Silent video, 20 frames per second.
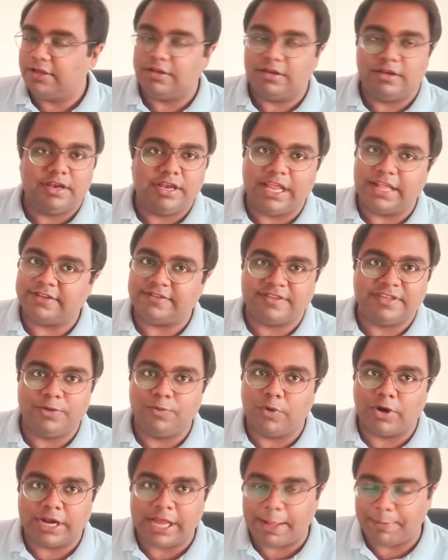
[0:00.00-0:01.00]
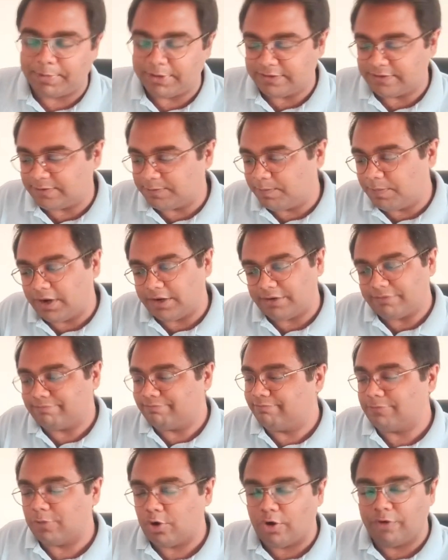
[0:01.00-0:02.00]
Let's see what happens. But
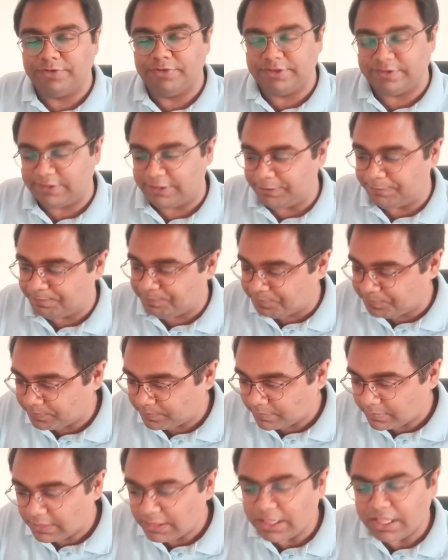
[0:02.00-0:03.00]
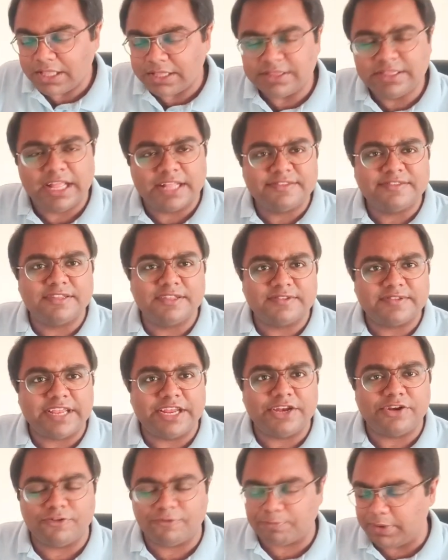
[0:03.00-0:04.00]
obviously, that's the
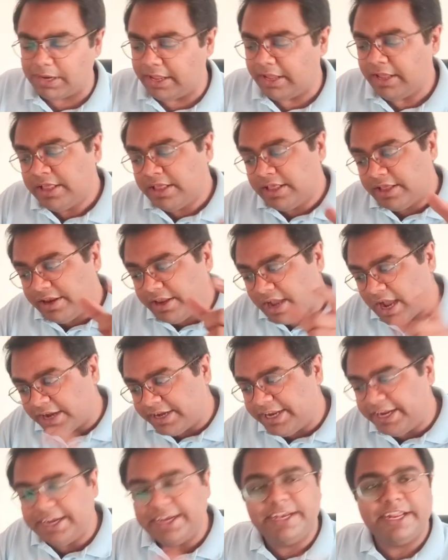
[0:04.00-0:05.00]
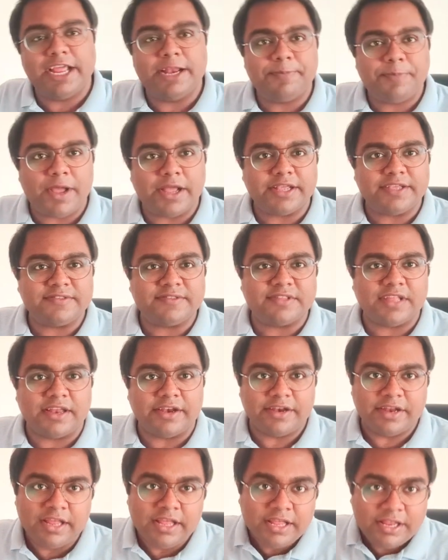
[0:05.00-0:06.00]
state of play regarding India and
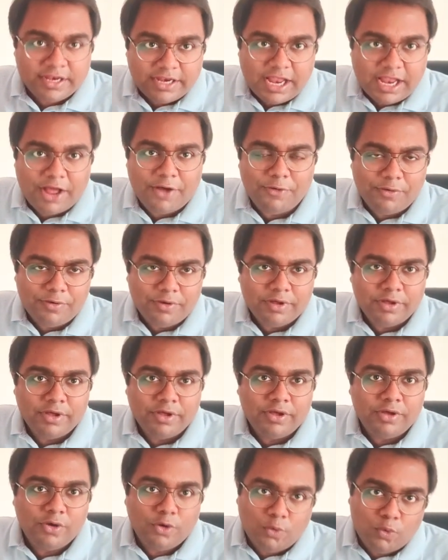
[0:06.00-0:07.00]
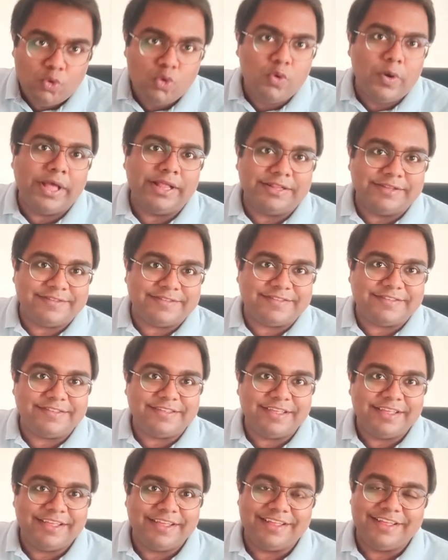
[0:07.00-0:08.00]
Pakistan. Now, who else?
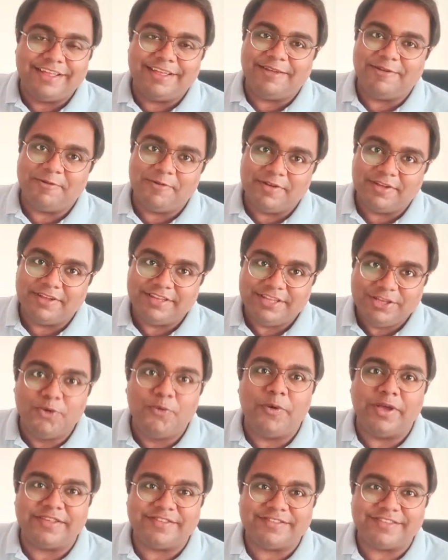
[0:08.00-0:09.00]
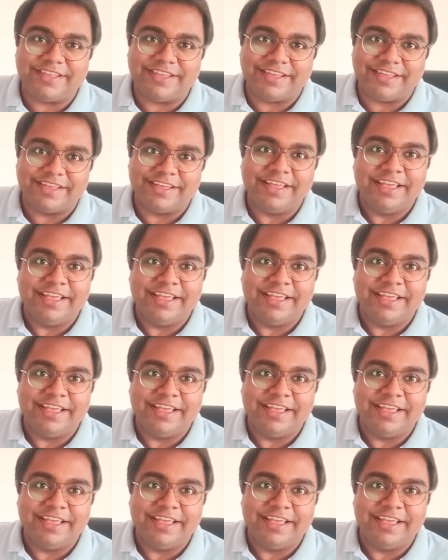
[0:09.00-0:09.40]
USA.